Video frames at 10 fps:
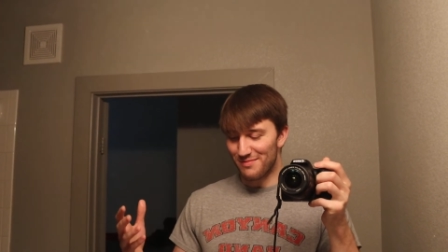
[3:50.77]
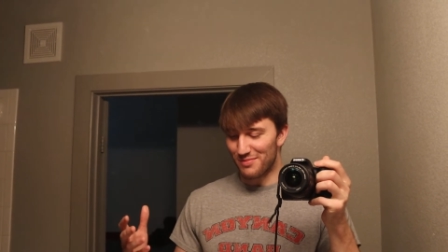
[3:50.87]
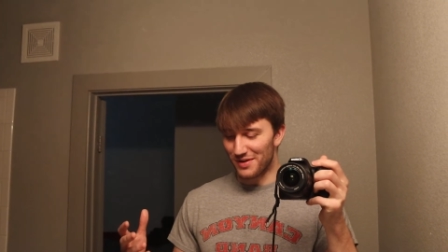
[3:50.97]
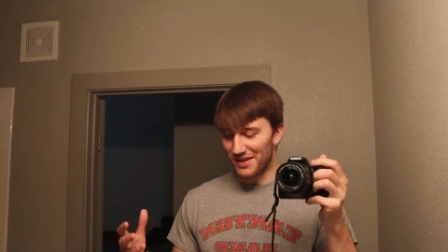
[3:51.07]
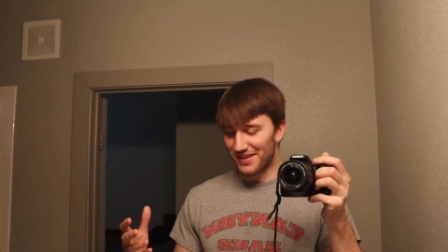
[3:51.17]

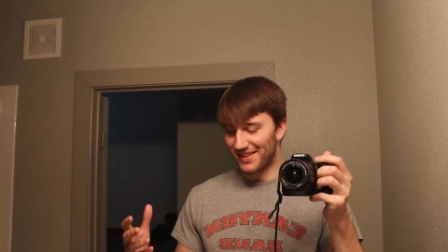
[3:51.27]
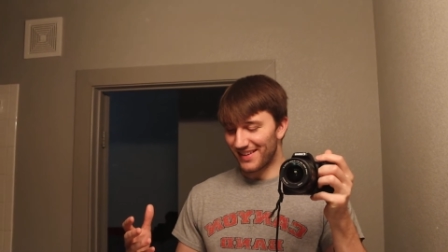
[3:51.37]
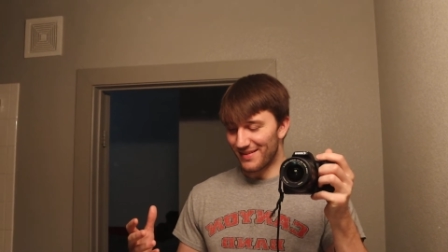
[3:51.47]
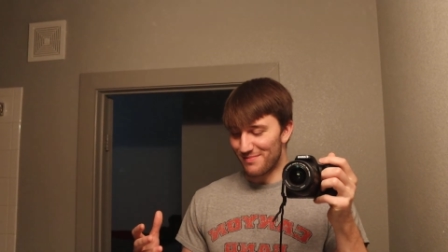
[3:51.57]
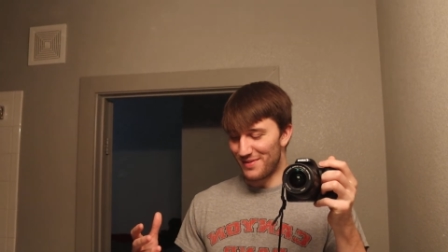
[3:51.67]
But
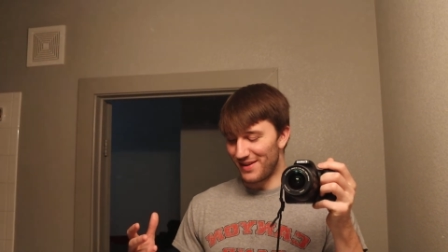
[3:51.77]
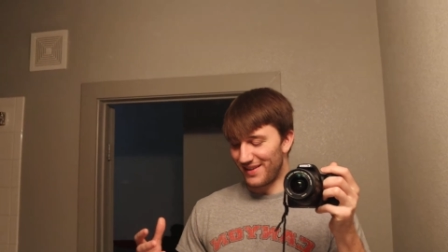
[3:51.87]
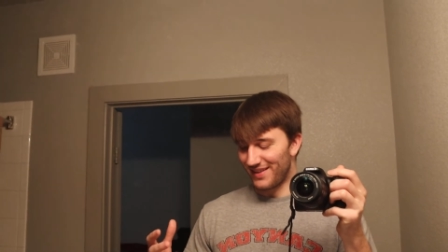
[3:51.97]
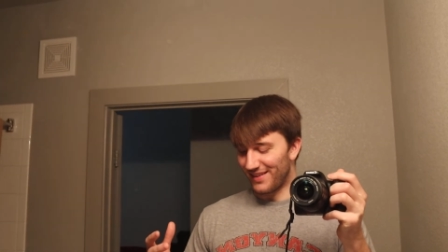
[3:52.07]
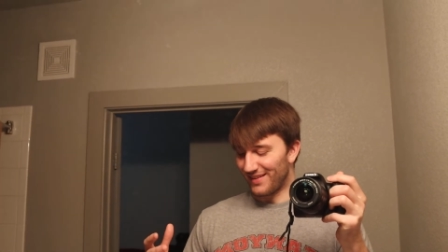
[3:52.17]

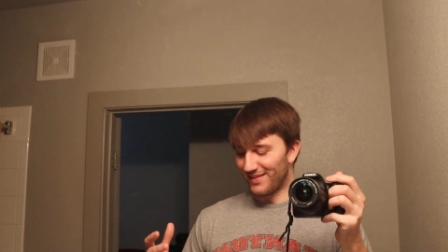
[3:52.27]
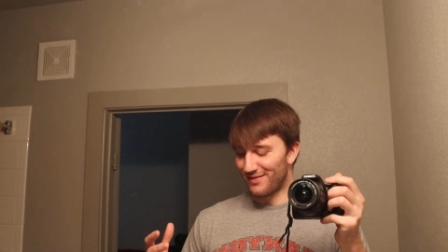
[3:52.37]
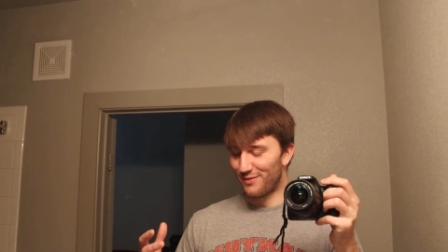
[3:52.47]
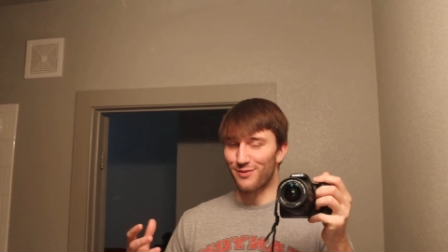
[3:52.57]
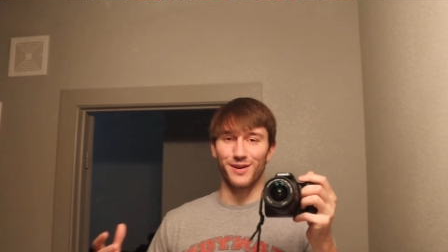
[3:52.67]
being
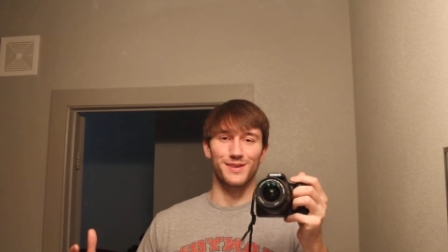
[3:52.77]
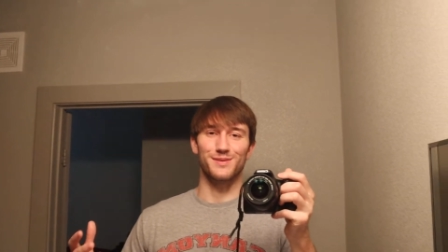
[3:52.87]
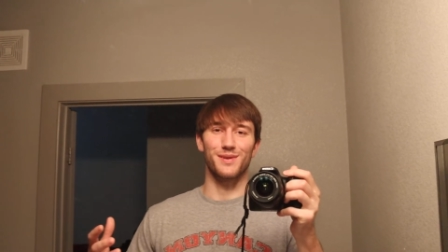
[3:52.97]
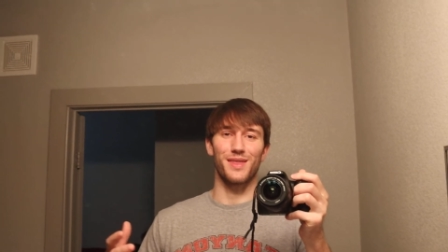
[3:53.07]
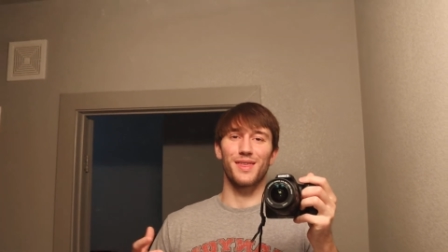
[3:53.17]

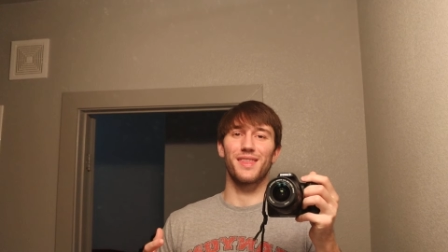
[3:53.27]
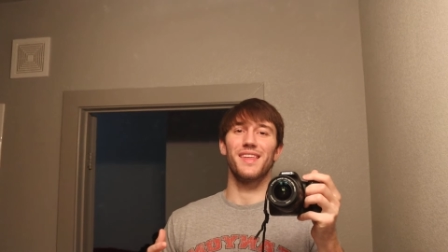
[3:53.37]
friends with